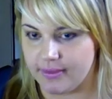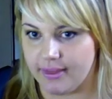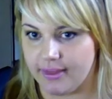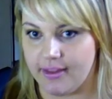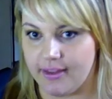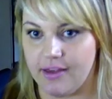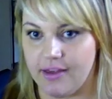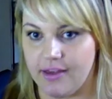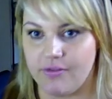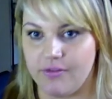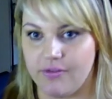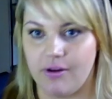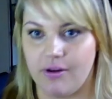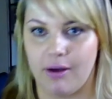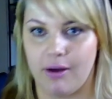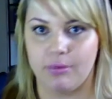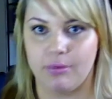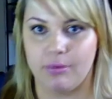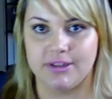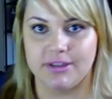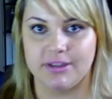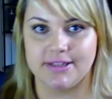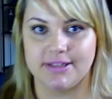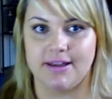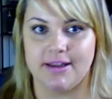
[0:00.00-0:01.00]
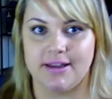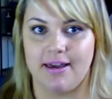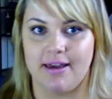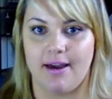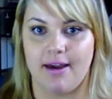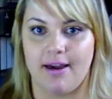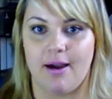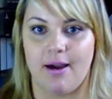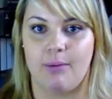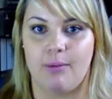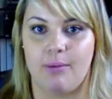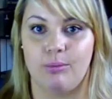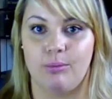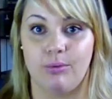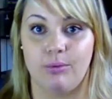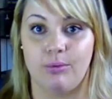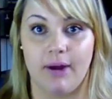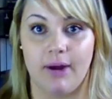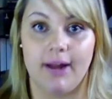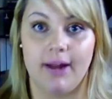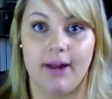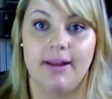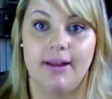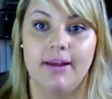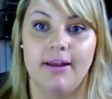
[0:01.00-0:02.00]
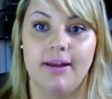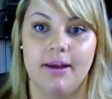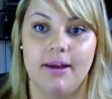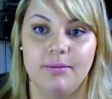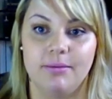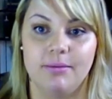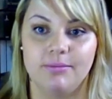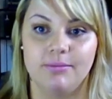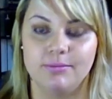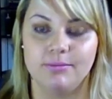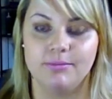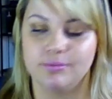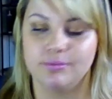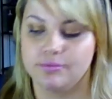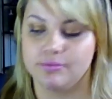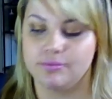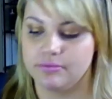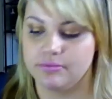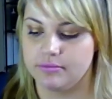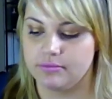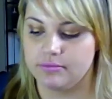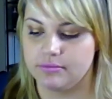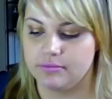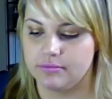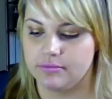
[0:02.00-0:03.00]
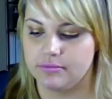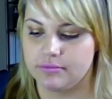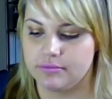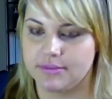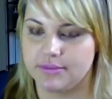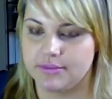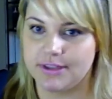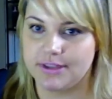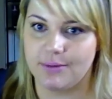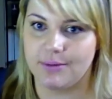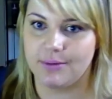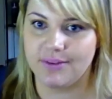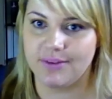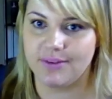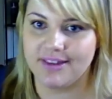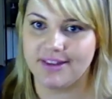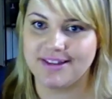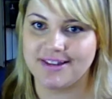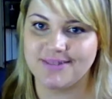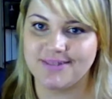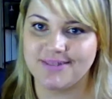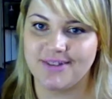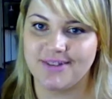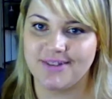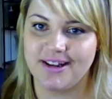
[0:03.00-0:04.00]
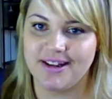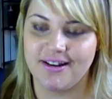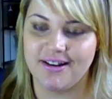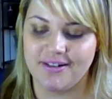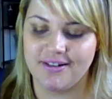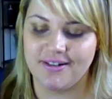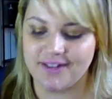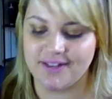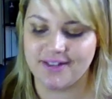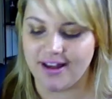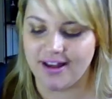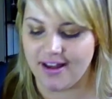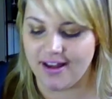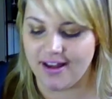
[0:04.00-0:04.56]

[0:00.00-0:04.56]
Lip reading: Therefore, I would say I'm ready. I'm done with this video.